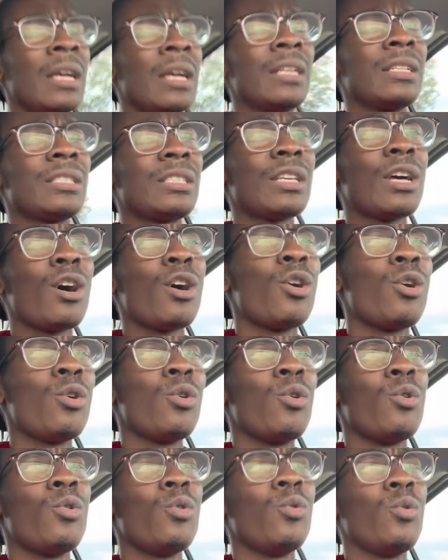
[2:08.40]

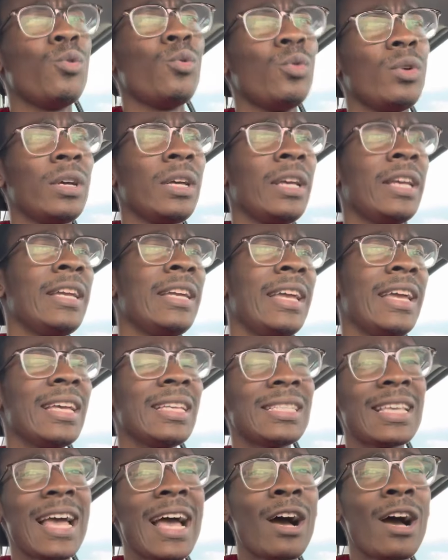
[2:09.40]
So he
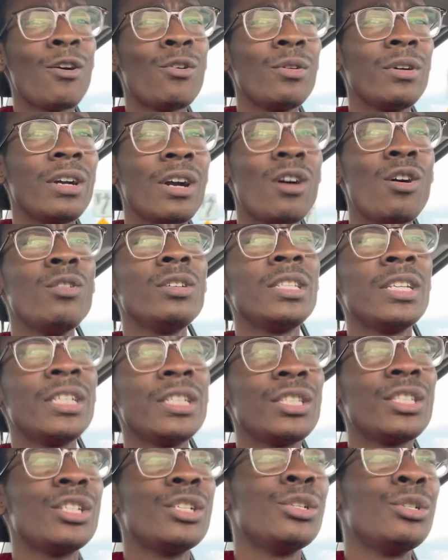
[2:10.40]
gets out, goes
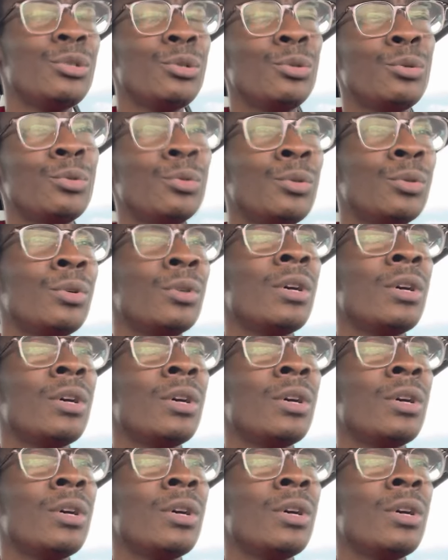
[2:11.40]
into